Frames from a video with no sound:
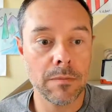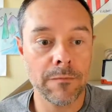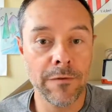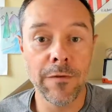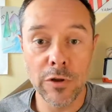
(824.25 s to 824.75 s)

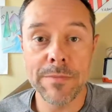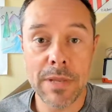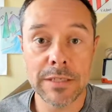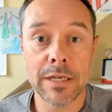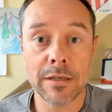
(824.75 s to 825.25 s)
fully
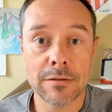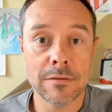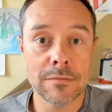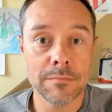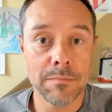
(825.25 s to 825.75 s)
minting
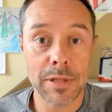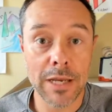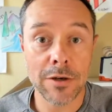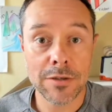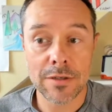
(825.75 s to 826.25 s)

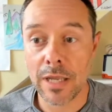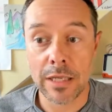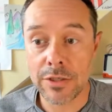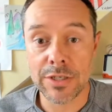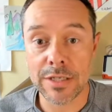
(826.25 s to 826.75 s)
players. Like,
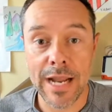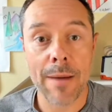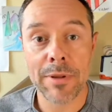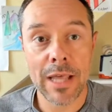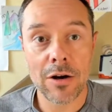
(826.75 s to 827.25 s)
it just doesn't
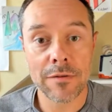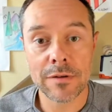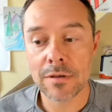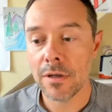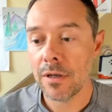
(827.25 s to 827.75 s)
happen that
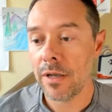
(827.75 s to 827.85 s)
often.